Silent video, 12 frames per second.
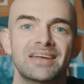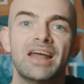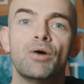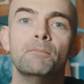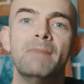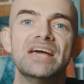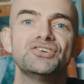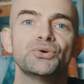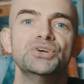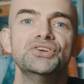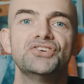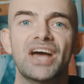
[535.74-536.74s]
Now make
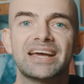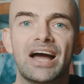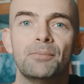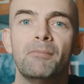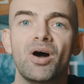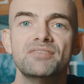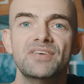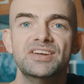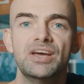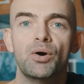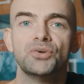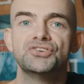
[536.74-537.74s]
sure you check out my
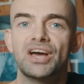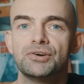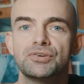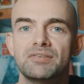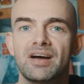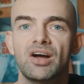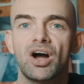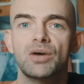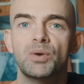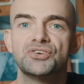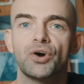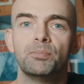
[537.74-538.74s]
video on generative A I,
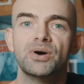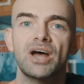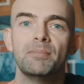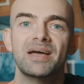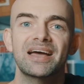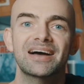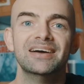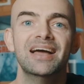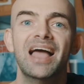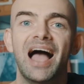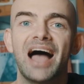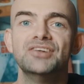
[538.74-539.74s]
which I'll put up here,
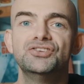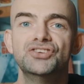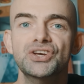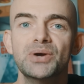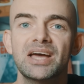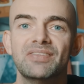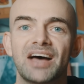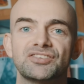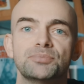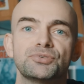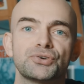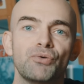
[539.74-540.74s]
and do hit that
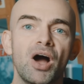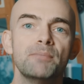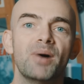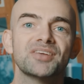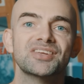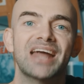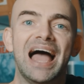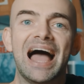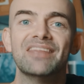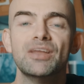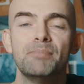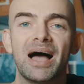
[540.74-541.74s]
subscribe button
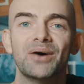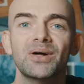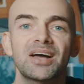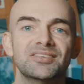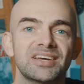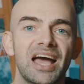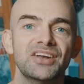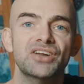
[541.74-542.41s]
and the bell to get